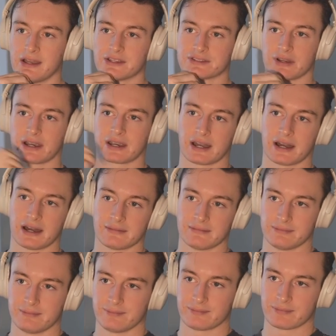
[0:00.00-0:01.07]
So I
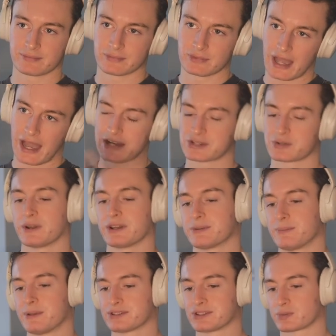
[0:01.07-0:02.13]
got actually went
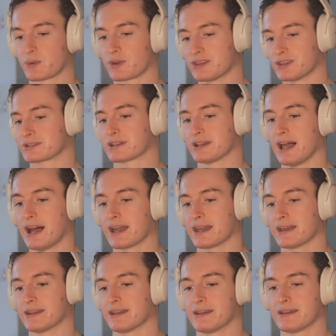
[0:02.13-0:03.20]
into business with this
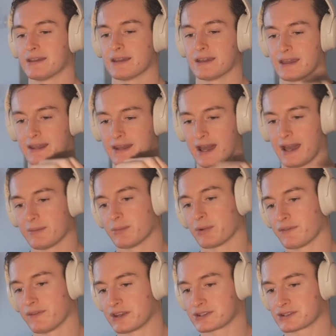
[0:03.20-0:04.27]
client and had more
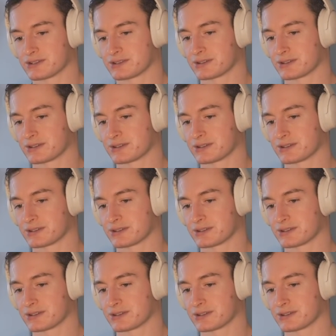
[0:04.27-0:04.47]
ventures.